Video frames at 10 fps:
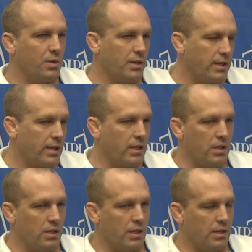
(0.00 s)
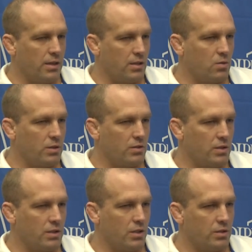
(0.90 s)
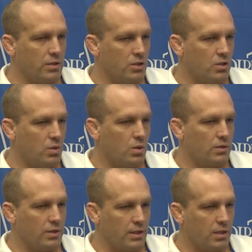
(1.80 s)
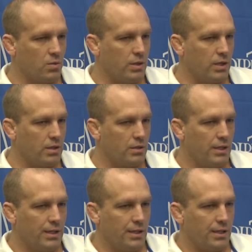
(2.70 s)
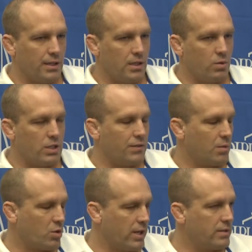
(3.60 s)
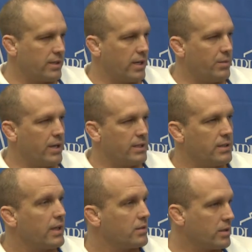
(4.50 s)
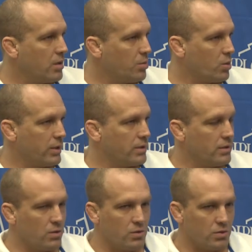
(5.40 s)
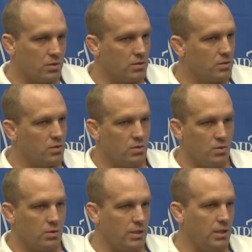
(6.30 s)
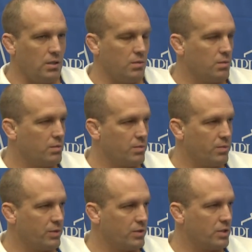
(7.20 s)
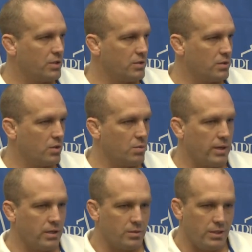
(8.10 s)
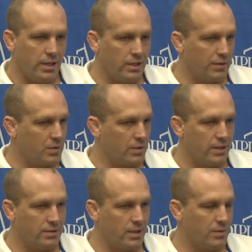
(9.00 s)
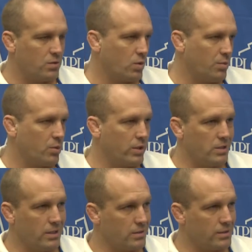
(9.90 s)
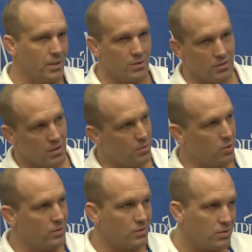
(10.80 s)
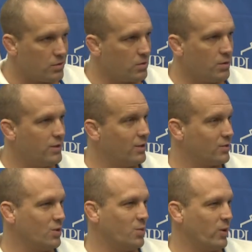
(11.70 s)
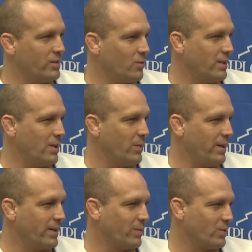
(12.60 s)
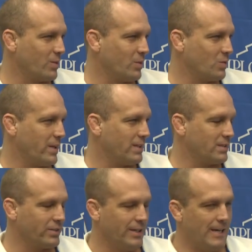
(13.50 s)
Again, I think what the Citadel issue was, again, we're giving up riding time, not that escape point, and those are 2 key positions. Bottom, you can't get up the riding time. There's 1 point, and you get escape. There's another point. There's 2 points that we need to make up in some of those matches.